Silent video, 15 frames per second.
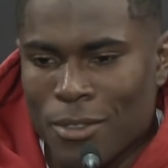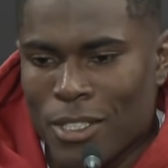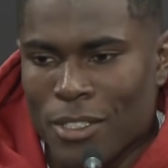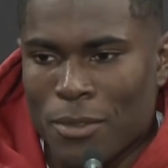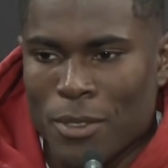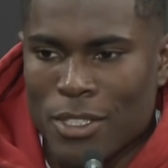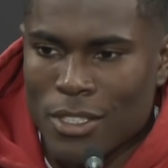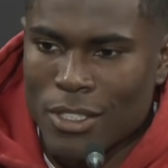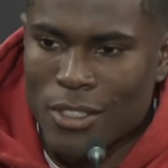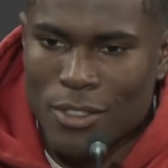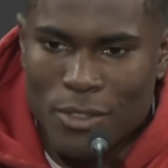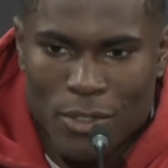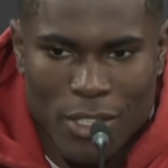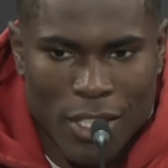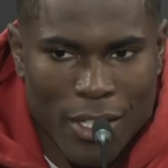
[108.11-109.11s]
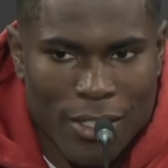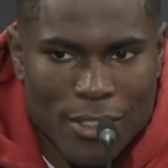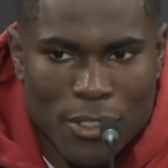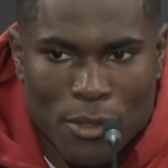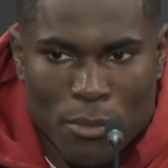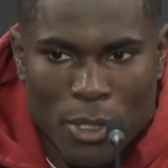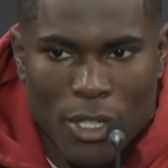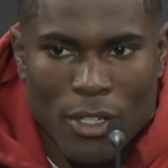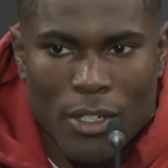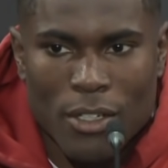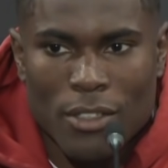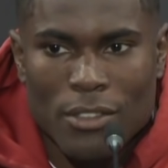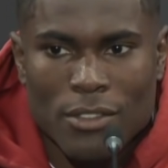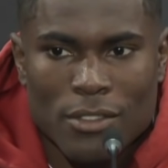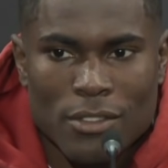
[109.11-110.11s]
really worked on catching the
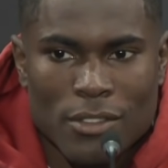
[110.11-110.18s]
ball.